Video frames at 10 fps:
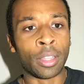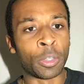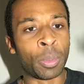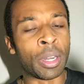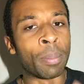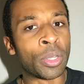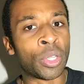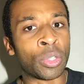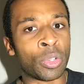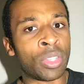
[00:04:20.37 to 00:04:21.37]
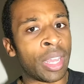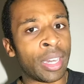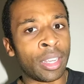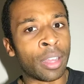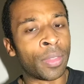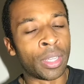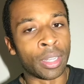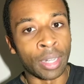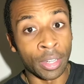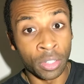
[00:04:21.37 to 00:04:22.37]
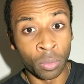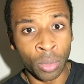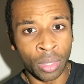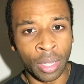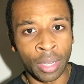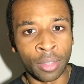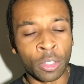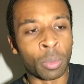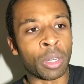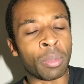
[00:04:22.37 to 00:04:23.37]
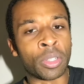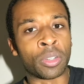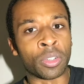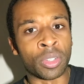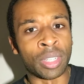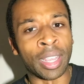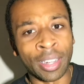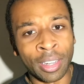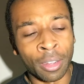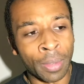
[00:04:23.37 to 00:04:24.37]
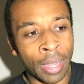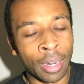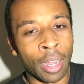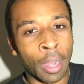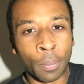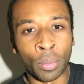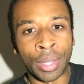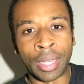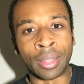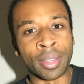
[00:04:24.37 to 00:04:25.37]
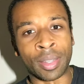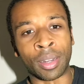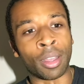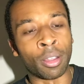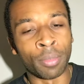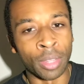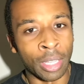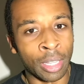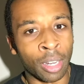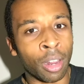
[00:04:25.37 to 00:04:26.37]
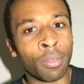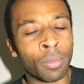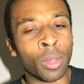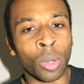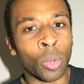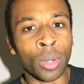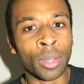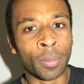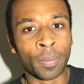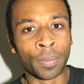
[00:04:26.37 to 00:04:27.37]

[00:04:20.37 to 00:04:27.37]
There's been a misunderstanding of the connection with God. There's been a misunderstanding of how to operate in this love and in the love of the Lord.